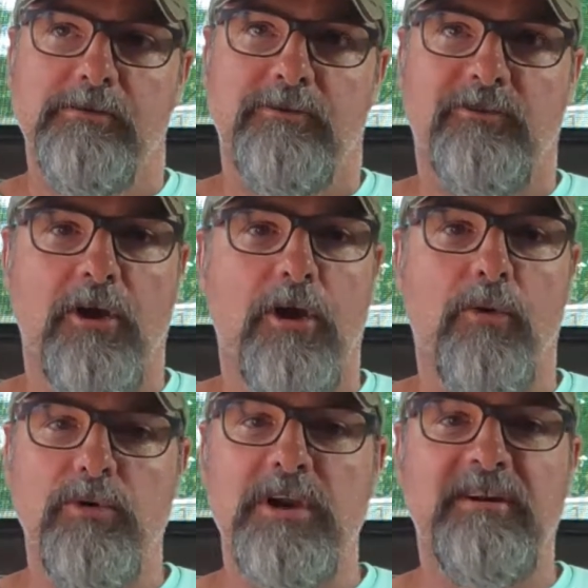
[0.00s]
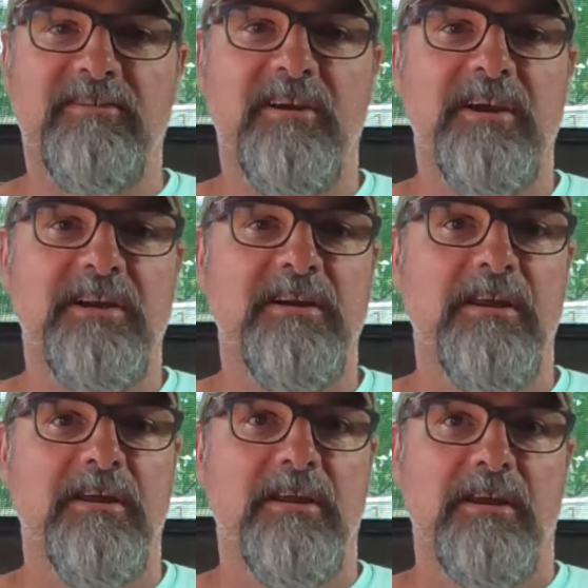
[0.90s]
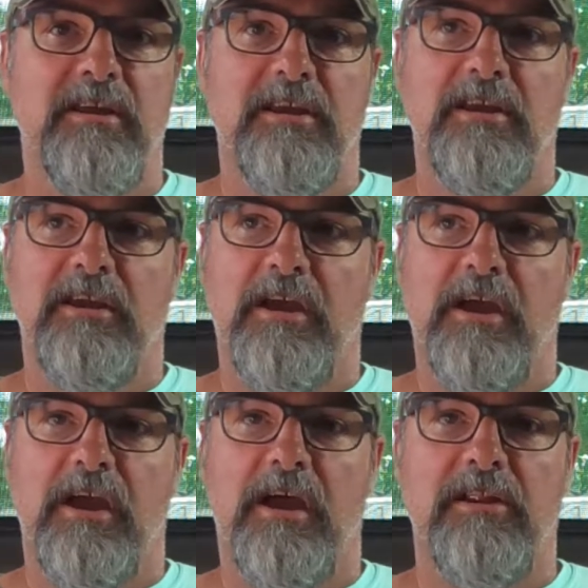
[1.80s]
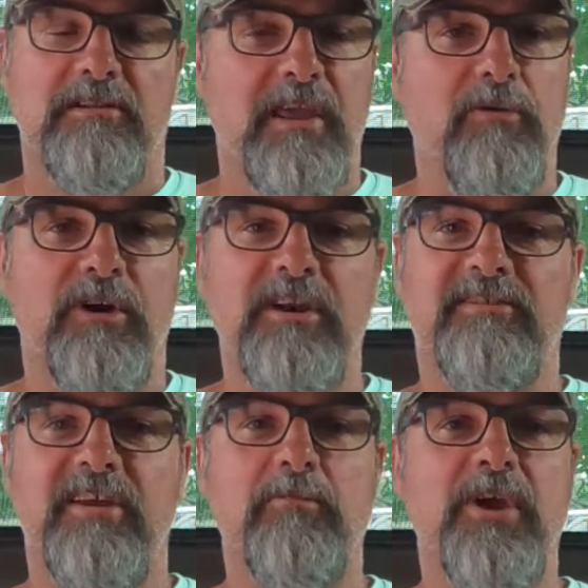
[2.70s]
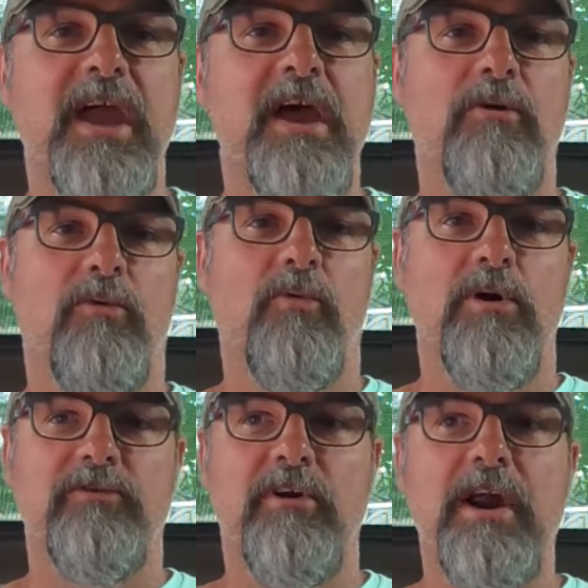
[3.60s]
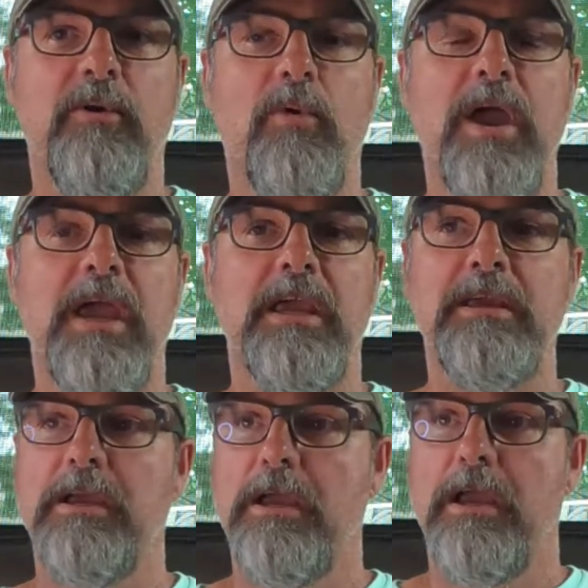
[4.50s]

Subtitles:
So when they said they were going to send me out one right away,